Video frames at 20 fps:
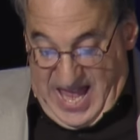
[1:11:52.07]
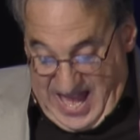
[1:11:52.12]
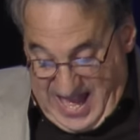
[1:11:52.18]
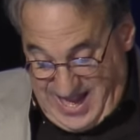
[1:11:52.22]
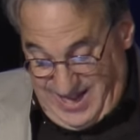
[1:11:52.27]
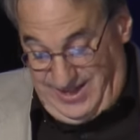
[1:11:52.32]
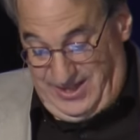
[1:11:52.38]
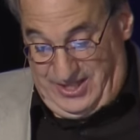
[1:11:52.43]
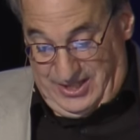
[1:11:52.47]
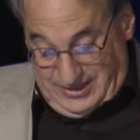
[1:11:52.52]

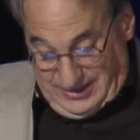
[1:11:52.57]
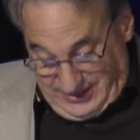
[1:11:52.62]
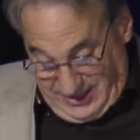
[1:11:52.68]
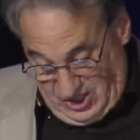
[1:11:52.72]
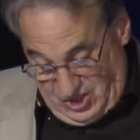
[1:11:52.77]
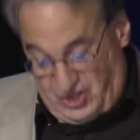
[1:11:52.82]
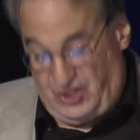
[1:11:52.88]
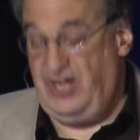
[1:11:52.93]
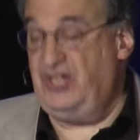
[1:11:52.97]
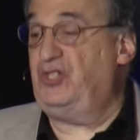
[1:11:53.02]
End the
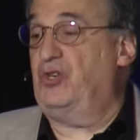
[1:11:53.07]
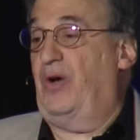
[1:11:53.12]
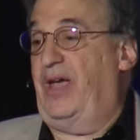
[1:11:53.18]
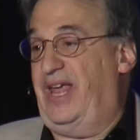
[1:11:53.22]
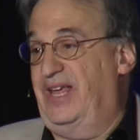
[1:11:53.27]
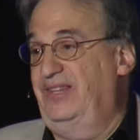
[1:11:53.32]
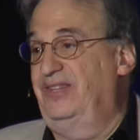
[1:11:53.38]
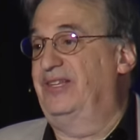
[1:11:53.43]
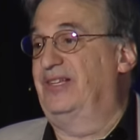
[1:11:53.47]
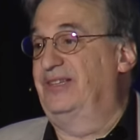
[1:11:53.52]
lynching, you know,
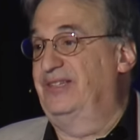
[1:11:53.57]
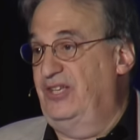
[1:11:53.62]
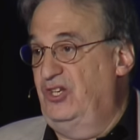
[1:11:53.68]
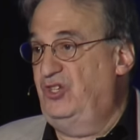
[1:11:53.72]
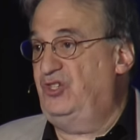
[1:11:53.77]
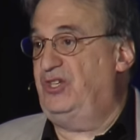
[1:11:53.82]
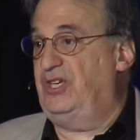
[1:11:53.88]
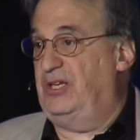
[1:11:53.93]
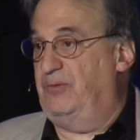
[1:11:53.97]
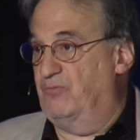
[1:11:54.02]
end the
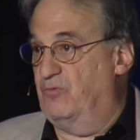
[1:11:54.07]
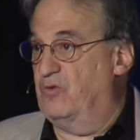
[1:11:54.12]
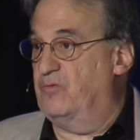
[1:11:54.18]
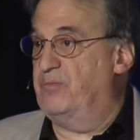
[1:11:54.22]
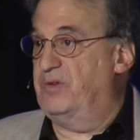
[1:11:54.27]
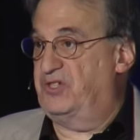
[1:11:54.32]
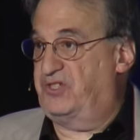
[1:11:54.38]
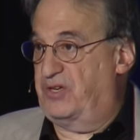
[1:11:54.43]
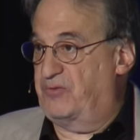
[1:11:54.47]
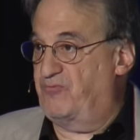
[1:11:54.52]
lynching
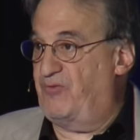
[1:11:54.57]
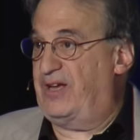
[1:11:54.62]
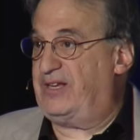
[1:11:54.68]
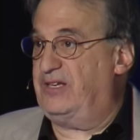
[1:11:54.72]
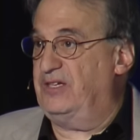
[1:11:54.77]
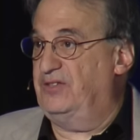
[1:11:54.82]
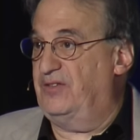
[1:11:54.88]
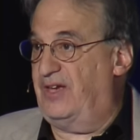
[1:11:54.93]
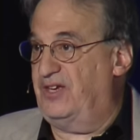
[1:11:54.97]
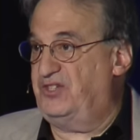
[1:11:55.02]
movements that
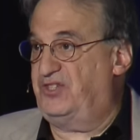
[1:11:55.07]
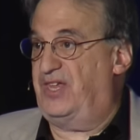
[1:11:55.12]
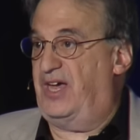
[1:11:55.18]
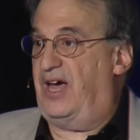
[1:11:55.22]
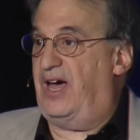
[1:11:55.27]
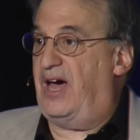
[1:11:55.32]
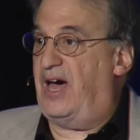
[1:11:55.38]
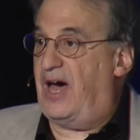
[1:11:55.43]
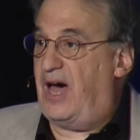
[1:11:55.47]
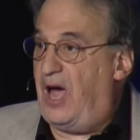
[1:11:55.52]
recognize the
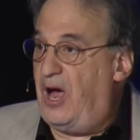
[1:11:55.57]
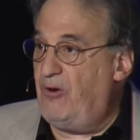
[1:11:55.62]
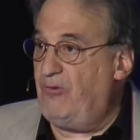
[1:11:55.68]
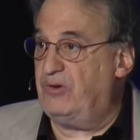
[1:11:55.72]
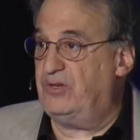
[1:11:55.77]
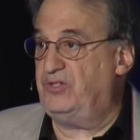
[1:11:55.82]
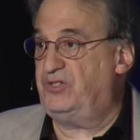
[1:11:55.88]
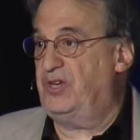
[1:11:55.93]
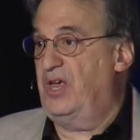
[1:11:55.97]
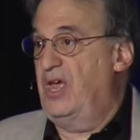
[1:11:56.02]

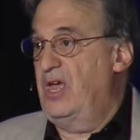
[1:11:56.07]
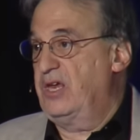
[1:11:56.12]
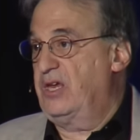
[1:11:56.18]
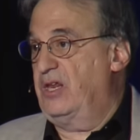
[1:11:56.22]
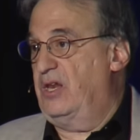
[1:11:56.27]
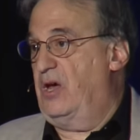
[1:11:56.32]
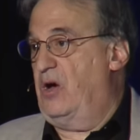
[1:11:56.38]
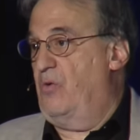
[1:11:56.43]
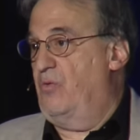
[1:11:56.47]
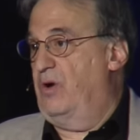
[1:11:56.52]
horrors,
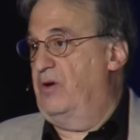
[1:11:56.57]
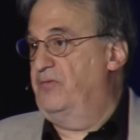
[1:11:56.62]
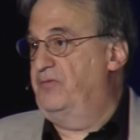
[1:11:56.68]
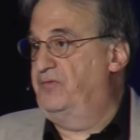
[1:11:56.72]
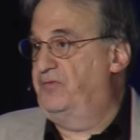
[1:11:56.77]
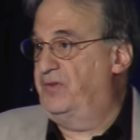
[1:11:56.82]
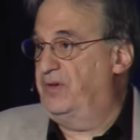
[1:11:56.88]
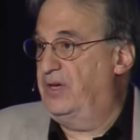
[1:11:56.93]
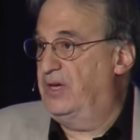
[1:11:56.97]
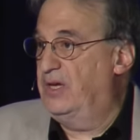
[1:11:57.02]
you know,
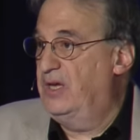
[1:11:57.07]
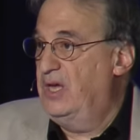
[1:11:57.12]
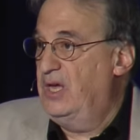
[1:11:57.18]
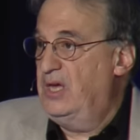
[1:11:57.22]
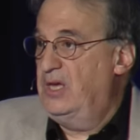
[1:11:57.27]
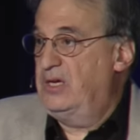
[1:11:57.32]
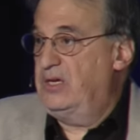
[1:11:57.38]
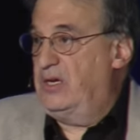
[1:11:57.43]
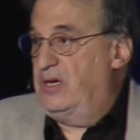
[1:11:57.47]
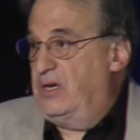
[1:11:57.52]
of
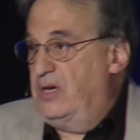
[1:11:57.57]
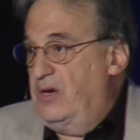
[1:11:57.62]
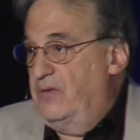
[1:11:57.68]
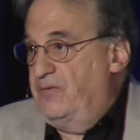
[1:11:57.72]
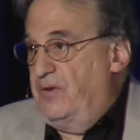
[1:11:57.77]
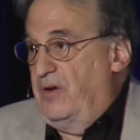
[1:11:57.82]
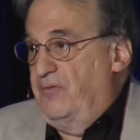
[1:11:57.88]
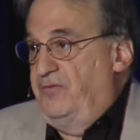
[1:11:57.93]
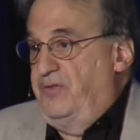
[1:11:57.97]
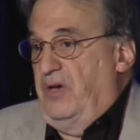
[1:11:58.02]

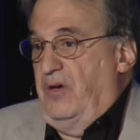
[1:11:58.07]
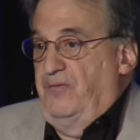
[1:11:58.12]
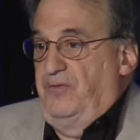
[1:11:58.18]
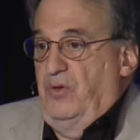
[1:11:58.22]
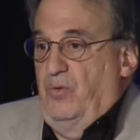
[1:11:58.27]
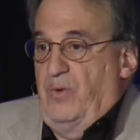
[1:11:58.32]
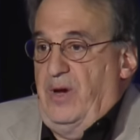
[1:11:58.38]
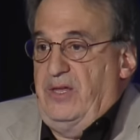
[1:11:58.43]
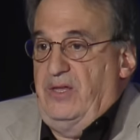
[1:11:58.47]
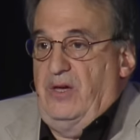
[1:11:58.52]

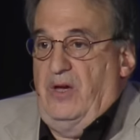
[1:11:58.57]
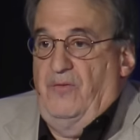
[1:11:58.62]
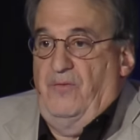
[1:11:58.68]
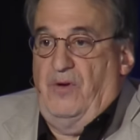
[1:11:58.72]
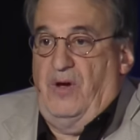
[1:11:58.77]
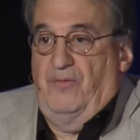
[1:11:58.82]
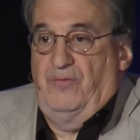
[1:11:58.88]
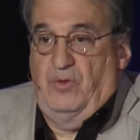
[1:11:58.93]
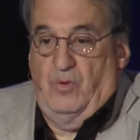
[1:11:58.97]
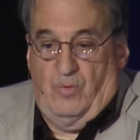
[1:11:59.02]
the way
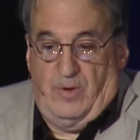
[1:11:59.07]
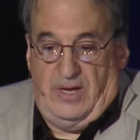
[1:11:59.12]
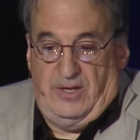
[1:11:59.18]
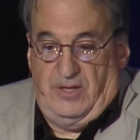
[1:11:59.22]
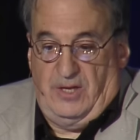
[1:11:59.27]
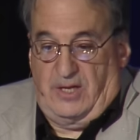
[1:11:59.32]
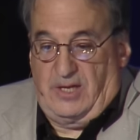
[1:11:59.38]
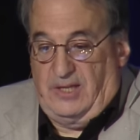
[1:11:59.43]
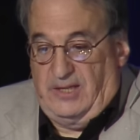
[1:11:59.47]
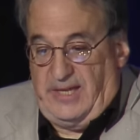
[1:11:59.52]

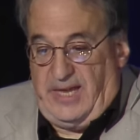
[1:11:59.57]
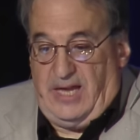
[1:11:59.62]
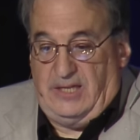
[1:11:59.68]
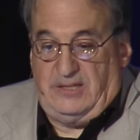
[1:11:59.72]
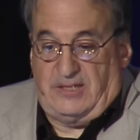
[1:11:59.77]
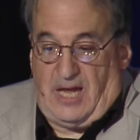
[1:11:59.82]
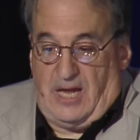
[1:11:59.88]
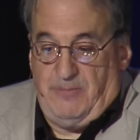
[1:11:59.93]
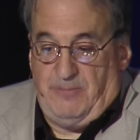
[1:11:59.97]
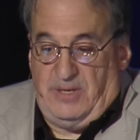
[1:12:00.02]
the Klan
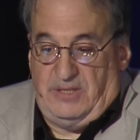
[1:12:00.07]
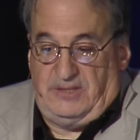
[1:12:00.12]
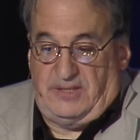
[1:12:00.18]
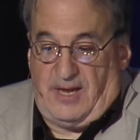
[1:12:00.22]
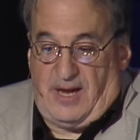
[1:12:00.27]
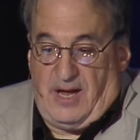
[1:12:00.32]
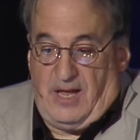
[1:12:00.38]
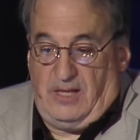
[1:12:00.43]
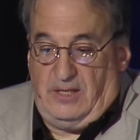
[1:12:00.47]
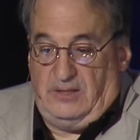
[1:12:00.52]
type
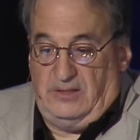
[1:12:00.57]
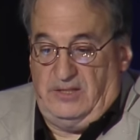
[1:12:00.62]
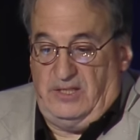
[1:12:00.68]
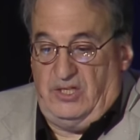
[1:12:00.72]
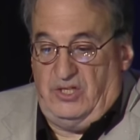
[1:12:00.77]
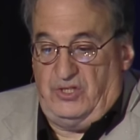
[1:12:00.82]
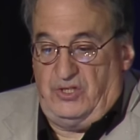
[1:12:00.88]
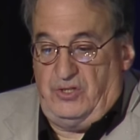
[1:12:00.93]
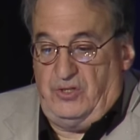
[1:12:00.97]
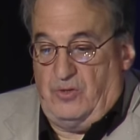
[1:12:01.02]

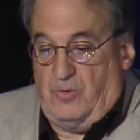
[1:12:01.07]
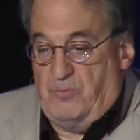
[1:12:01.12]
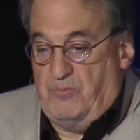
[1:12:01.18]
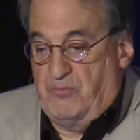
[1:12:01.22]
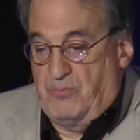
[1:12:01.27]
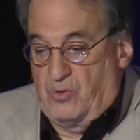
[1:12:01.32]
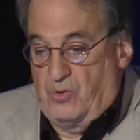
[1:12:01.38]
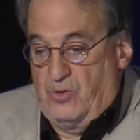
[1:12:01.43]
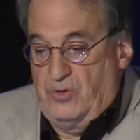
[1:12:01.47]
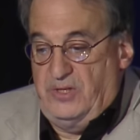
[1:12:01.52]
mentalities, you know,
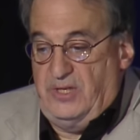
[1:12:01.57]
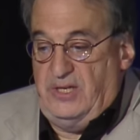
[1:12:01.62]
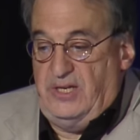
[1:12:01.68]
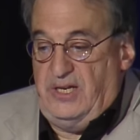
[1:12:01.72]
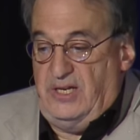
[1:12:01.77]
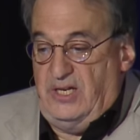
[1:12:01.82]
murdered